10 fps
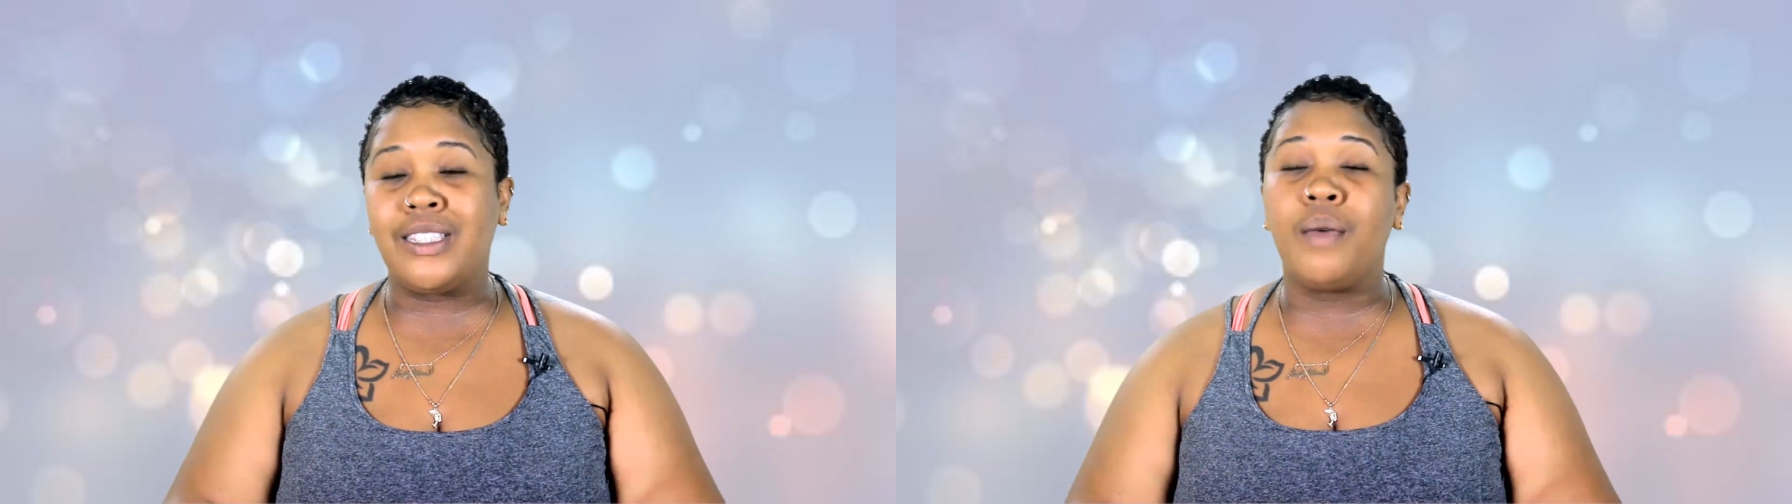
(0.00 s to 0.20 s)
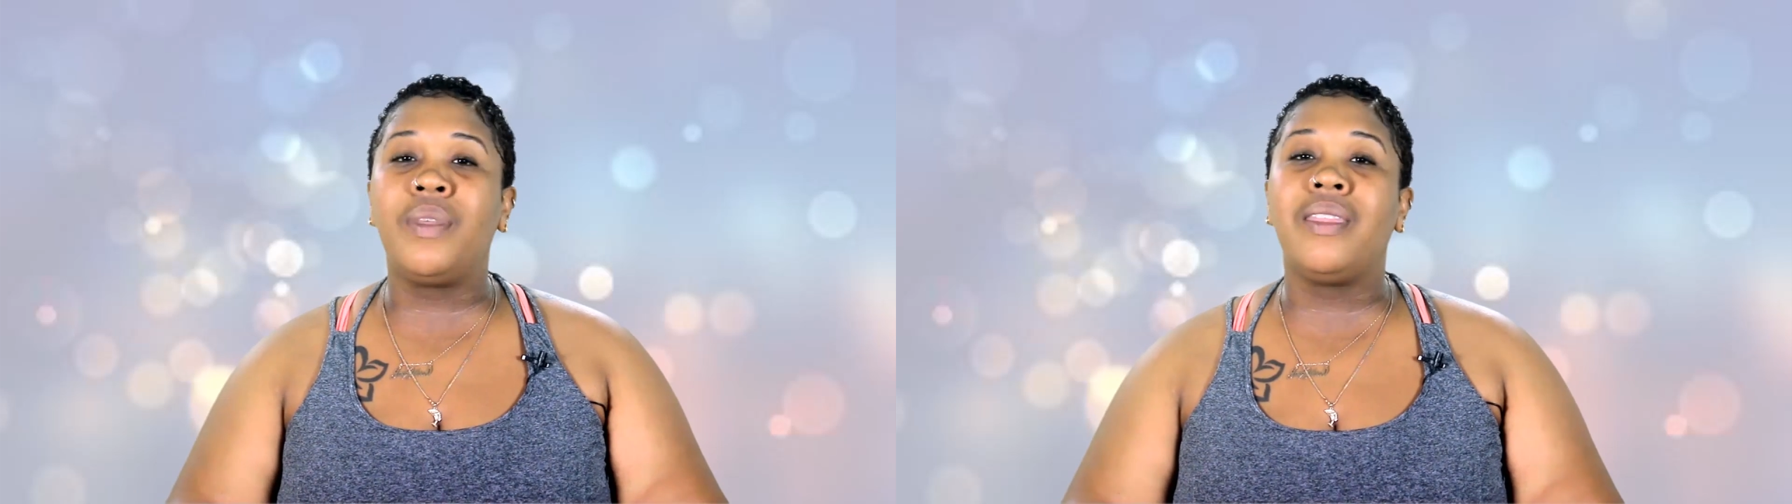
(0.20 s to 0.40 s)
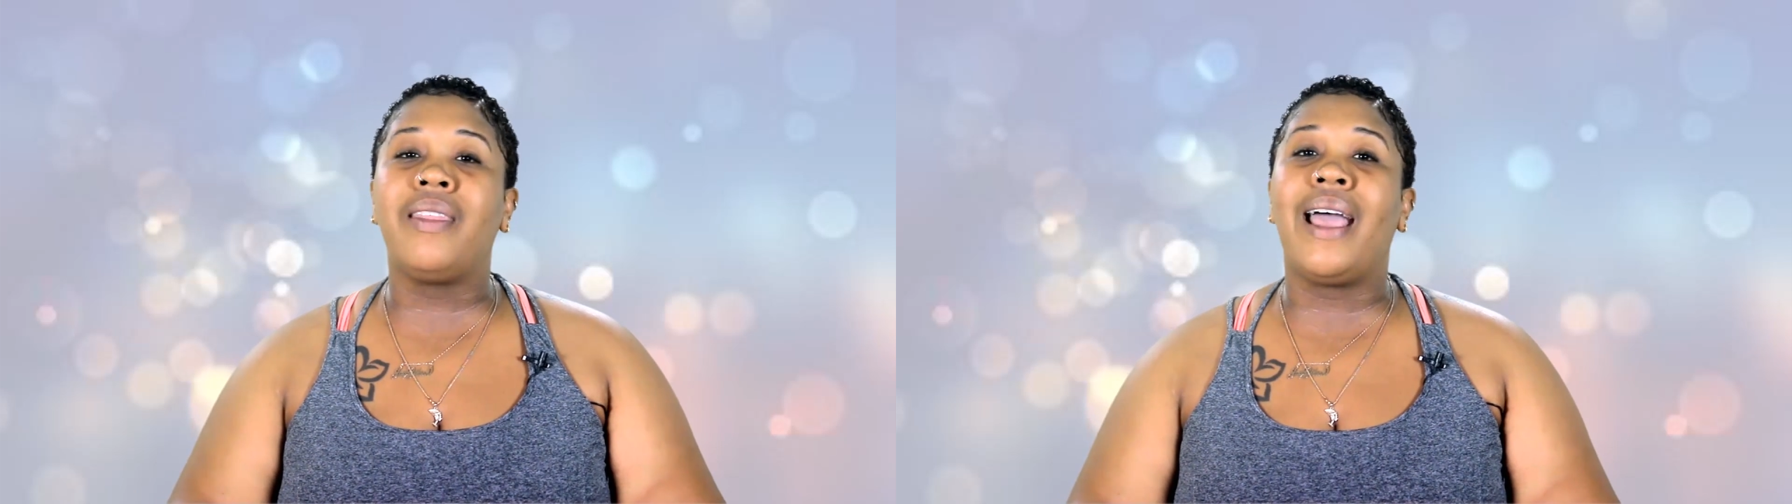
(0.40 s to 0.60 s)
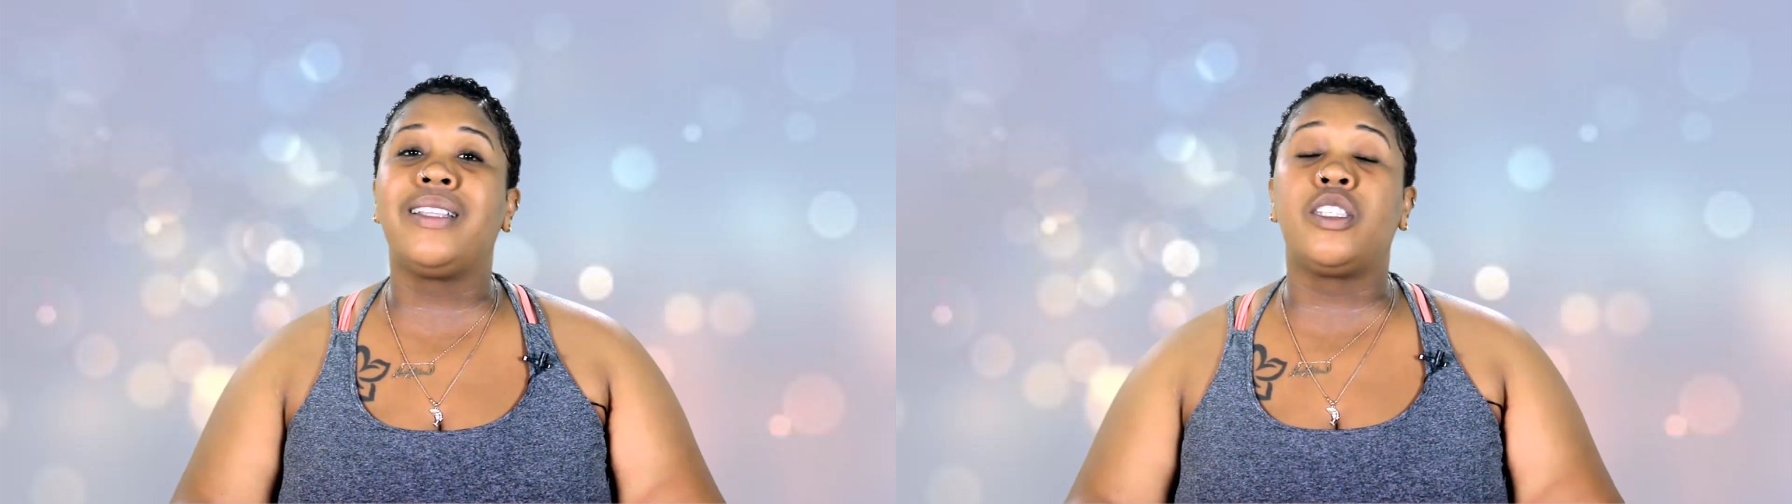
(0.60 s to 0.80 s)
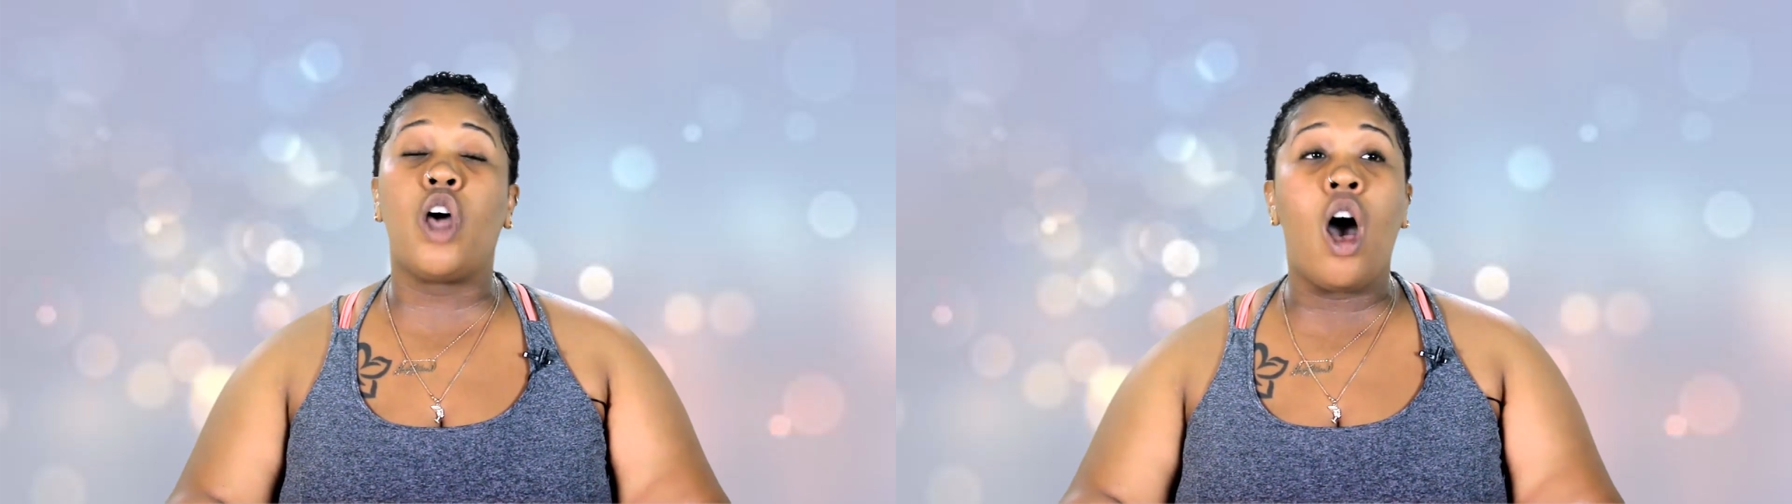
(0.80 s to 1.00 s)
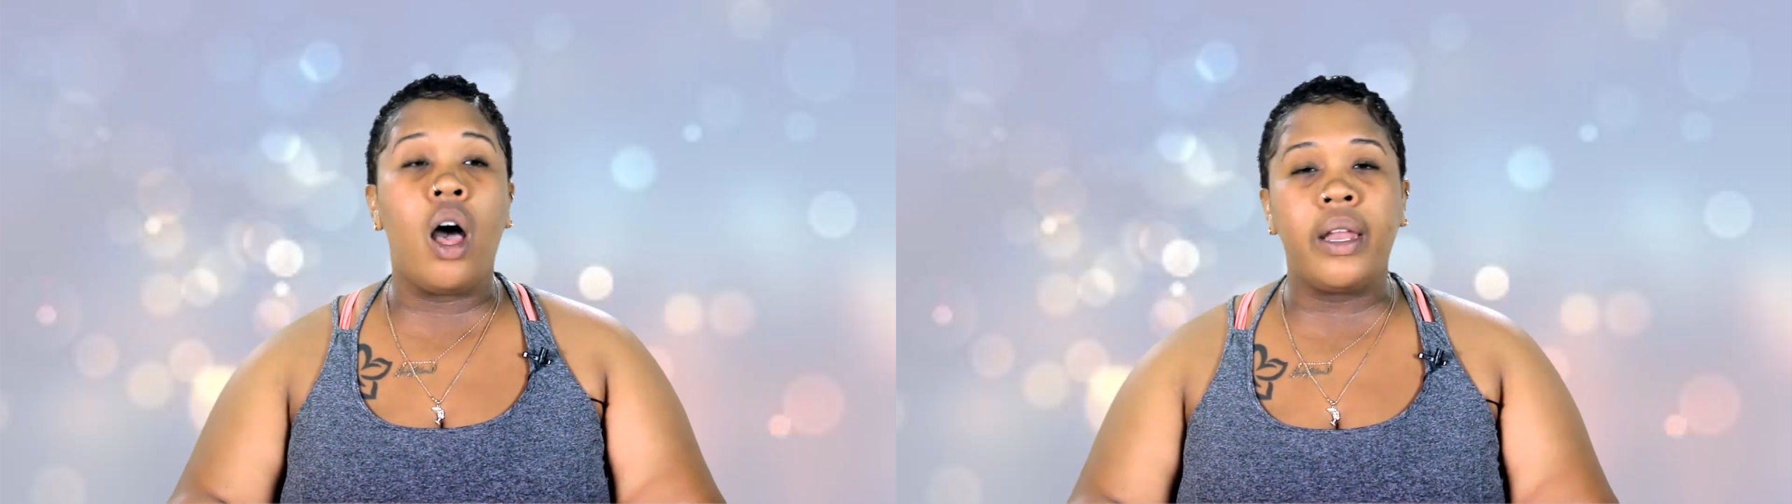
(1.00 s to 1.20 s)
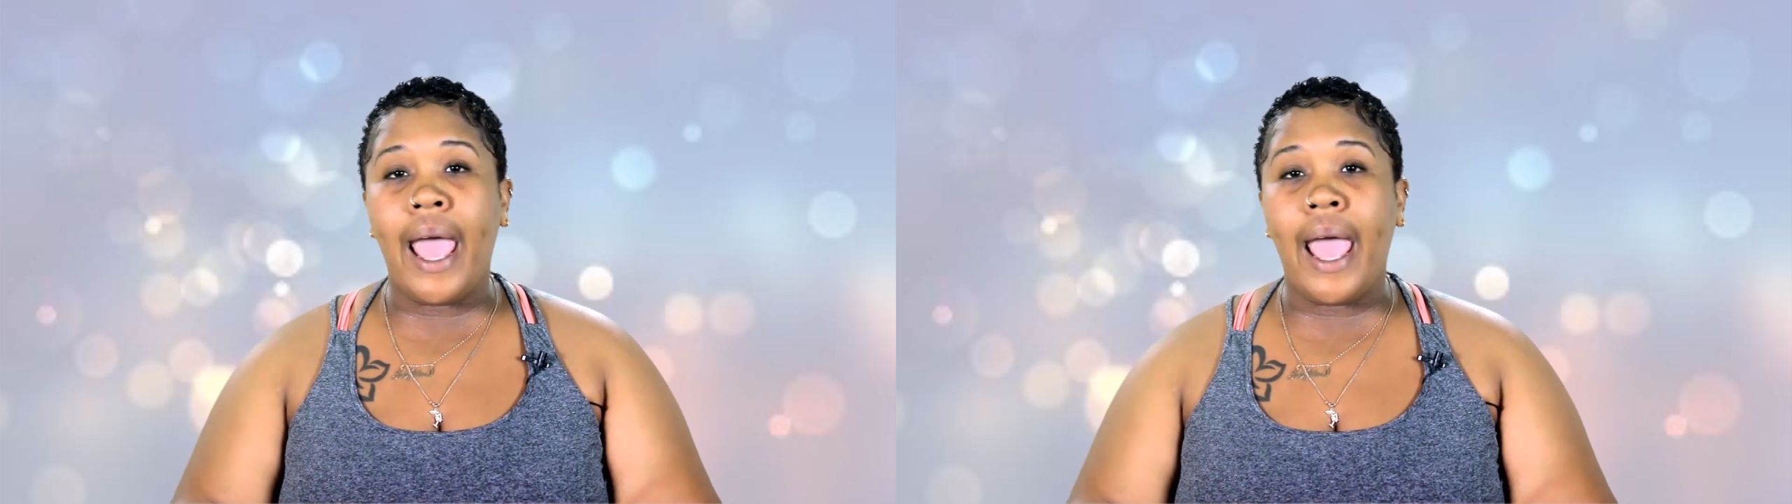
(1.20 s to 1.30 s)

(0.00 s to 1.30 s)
Something that's all